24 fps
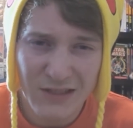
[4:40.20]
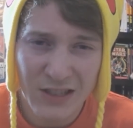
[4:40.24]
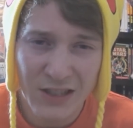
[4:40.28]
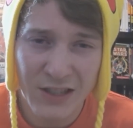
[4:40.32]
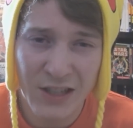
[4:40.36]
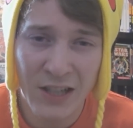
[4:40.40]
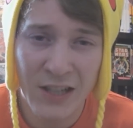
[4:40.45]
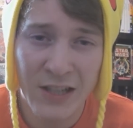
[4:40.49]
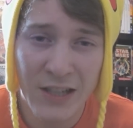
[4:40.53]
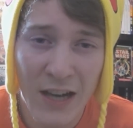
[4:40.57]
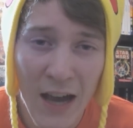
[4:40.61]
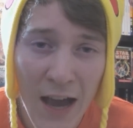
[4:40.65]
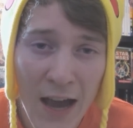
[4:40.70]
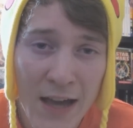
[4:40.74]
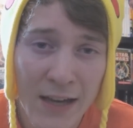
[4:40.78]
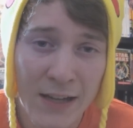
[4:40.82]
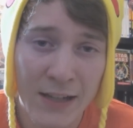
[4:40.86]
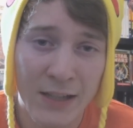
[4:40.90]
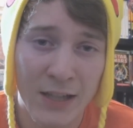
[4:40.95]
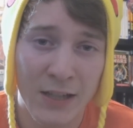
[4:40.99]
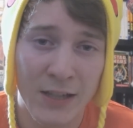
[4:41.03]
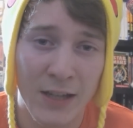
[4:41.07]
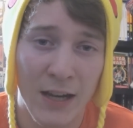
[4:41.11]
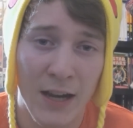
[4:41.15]

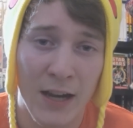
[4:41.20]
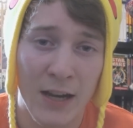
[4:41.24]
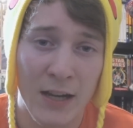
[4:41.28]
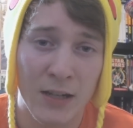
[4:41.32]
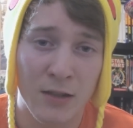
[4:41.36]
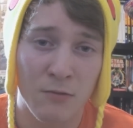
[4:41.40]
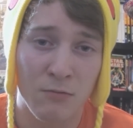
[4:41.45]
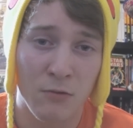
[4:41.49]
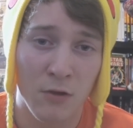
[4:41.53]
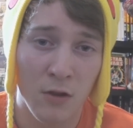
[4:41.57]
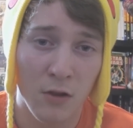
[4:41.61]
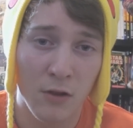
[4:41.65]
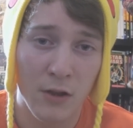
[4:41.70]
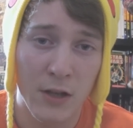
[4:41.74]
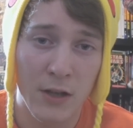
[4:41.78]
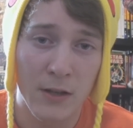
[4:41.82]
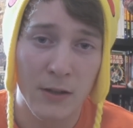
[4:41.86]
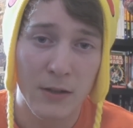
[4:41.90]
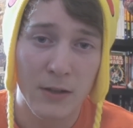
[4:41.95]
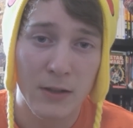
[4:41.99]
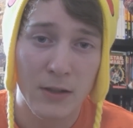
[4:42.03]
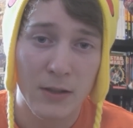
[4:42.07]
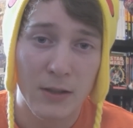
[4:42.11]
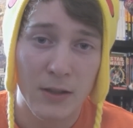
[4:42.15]
society today has
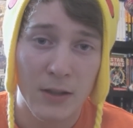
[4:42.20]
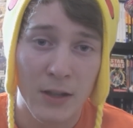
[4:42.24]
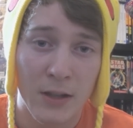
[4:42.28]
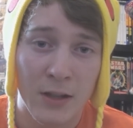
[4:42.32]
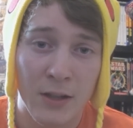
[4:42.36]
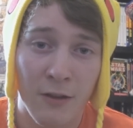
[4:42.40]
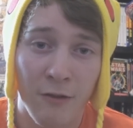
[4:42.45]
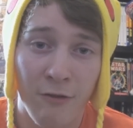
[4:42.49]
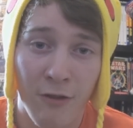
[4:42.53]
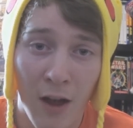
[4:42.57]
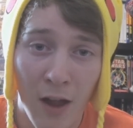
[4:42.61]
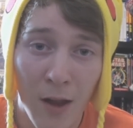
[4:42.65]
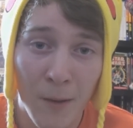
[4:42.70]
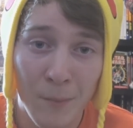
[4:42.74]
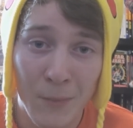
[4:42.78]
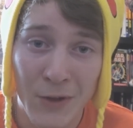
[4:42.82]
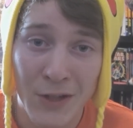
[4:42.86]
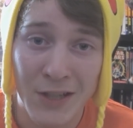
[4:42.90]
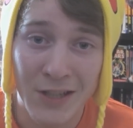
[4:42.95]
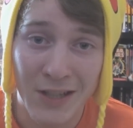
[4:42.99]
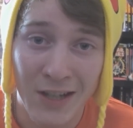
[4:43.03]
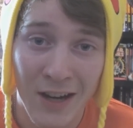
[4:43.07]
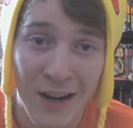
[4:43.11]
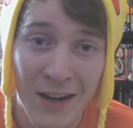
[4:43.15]
really developed
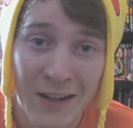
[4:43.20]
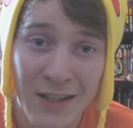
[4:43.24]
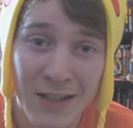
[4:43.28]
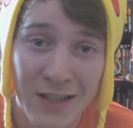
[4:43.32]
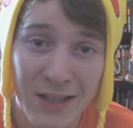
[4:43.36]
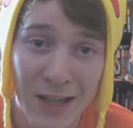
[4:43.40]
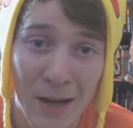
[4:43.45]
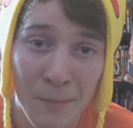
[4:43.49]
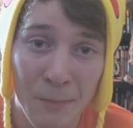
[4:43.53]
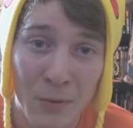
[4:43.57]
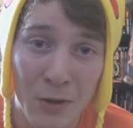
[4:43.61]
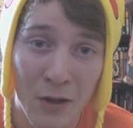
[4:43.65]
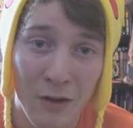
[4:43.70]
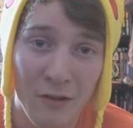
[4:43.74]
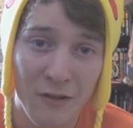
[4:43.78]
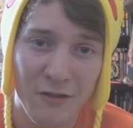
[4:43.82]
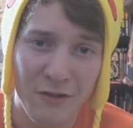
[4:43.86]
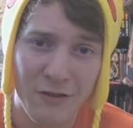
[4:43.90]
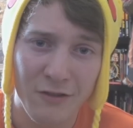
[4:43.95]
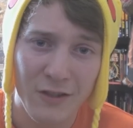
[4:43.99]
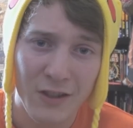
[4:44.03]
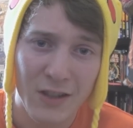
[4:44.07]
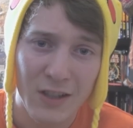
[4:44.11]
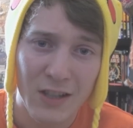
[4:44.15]
this concept
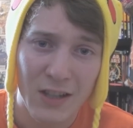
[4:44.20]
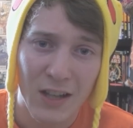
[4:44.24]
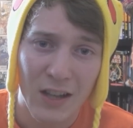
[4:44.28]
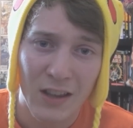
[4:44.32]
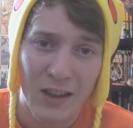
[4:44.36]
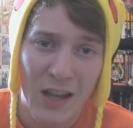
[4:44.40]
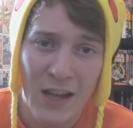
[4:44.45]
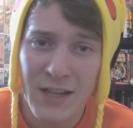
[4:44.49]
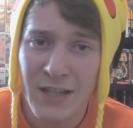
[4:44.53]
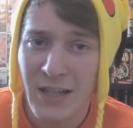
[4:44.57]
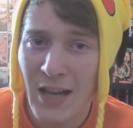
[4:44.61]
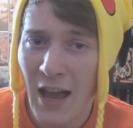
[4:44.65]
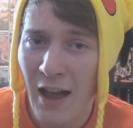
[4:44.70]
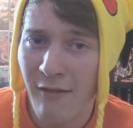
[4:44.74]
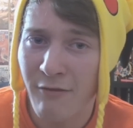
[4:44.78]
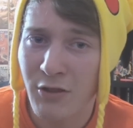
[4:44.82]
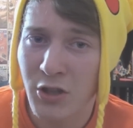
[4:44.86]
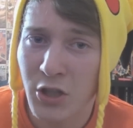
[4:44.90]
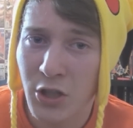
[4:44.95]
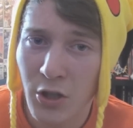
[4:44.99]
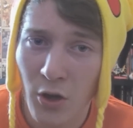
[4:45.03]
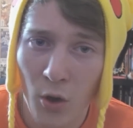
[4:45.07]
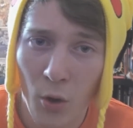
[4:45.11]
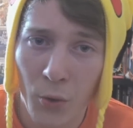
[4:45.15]
of, let's have
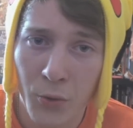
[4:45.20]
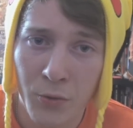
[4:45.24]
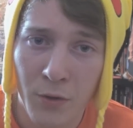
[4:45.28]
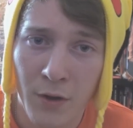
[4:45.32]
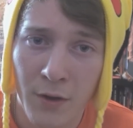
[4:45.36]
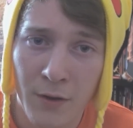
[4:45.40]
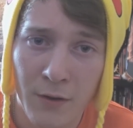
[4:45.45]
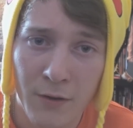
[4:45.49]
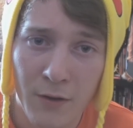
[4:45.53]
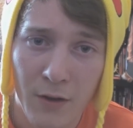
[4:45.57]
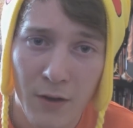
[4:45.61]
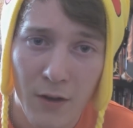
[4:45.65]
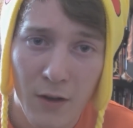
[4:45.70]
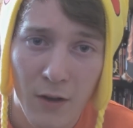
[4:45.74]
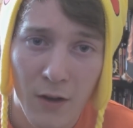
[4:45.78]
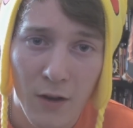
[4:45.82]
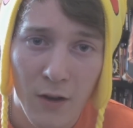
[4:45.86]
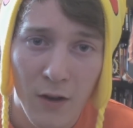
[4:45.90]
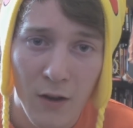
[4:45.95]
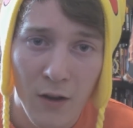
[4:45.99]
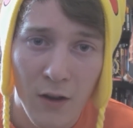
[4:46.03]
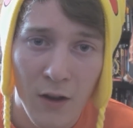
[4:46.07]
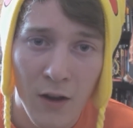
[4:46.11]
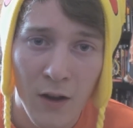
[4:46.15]
children
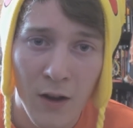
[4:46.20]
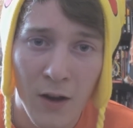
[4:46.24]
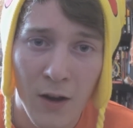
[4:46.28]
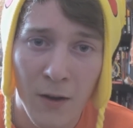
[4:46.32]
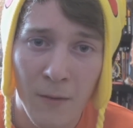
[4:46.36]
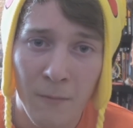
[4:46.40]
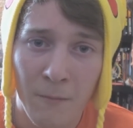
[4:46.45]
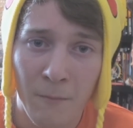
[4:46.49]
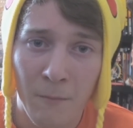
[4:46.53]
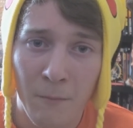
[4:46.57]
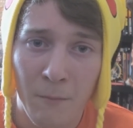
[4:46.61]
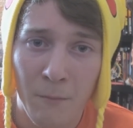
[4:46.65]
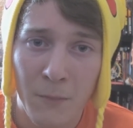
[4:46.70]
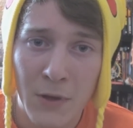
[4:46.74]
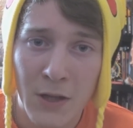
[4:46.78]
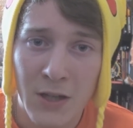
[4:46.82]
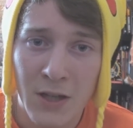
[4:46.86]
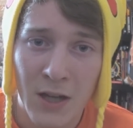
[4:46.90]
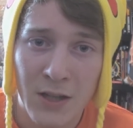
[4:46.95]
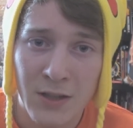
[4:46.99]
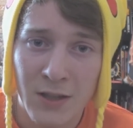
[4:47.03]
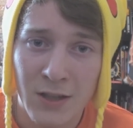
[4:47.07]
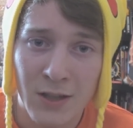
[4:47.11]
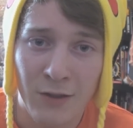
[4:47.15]

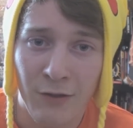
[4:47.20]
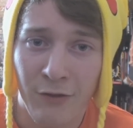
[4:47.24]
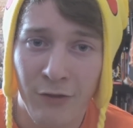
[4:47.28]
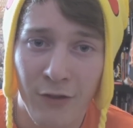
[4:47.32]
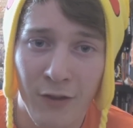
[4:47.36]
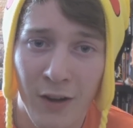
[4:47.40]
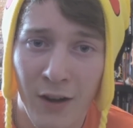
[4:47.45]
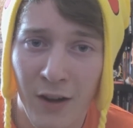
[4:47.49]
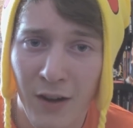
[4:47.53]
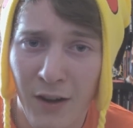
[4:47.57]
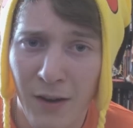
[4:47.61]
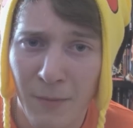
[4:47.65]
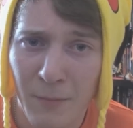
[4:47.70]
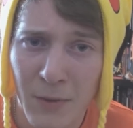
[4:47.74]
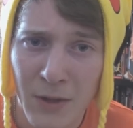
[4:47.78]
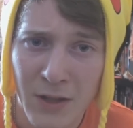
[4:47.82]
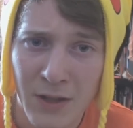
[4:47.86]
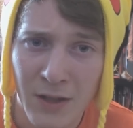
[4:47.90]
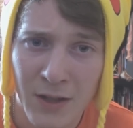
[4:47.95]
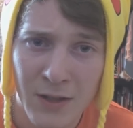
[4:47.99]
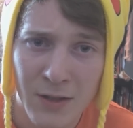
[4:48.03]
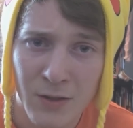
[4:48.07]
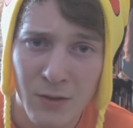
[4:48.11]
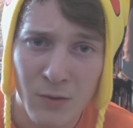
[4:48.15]
because
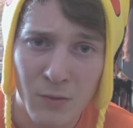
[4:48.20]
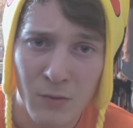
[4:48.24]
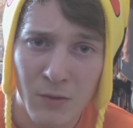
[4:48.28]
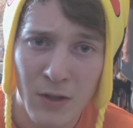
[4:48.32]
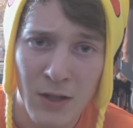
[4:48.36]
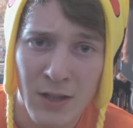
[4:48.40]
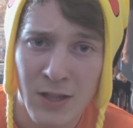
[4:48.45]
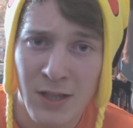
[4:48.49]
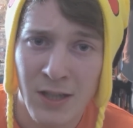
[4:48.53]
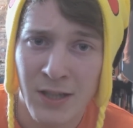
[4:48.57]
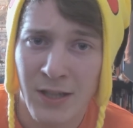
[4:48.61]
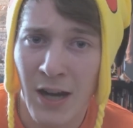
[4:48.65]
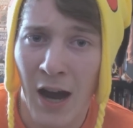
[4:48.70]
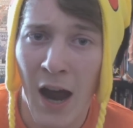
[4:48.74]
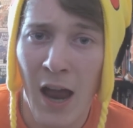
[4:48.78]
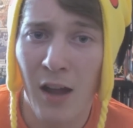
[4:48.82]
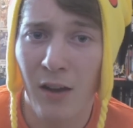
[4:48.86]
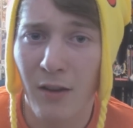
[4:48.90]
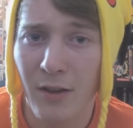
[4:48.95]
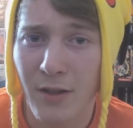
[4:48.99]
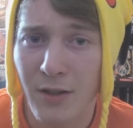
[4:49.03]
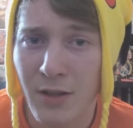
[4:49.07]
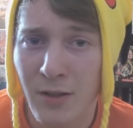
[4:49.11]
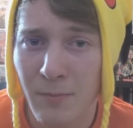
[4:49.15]
it's
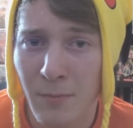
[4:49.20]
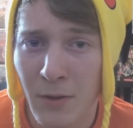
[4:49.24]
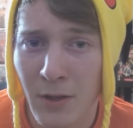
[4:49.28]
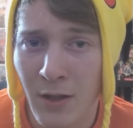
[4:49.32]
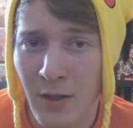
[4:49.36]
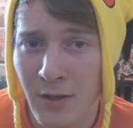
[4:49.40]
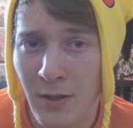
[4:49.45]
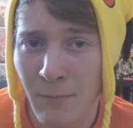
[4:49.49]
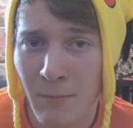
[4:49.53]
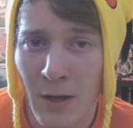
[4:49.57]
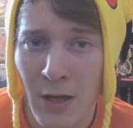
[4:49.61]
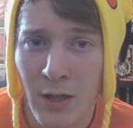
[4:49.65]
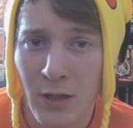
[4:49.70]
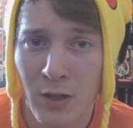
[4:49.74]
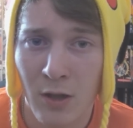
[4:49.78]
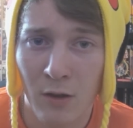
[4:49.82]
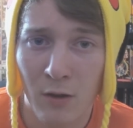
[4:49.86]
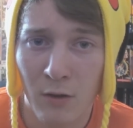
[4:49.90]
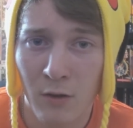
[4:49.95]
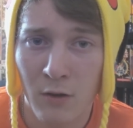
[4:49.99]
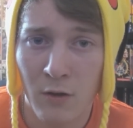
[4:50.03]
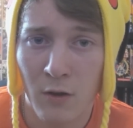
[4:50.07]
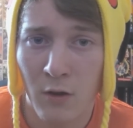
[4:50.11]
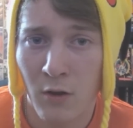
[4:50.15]
stylish, because it makes you
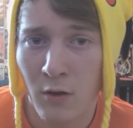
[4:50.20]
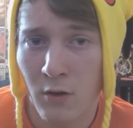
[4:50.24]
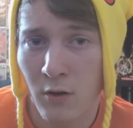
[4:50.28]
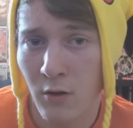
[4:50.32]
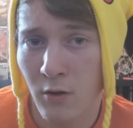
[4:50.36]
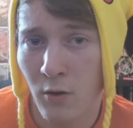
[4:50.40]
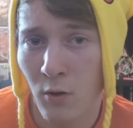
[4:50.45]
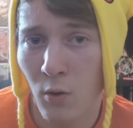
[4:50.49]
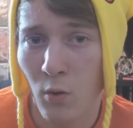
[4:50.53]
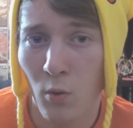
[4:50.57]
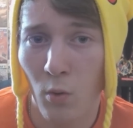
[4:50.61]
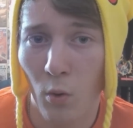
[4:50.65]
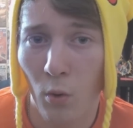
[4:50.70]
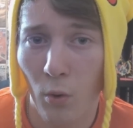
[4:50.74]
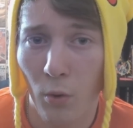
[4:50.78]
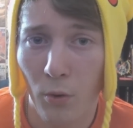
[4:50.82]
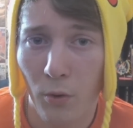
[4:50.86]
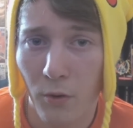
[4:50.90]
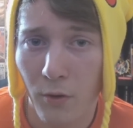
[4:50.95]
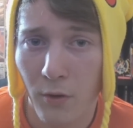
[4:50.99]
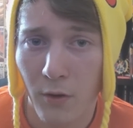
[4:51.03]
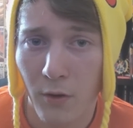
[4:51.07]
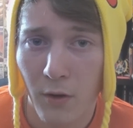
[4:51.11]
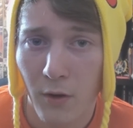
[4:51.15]
look cool,
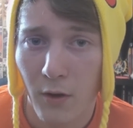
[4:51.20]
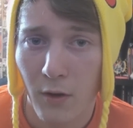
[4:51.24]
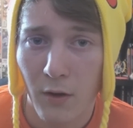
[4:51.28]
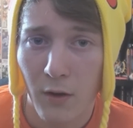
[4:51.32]
or,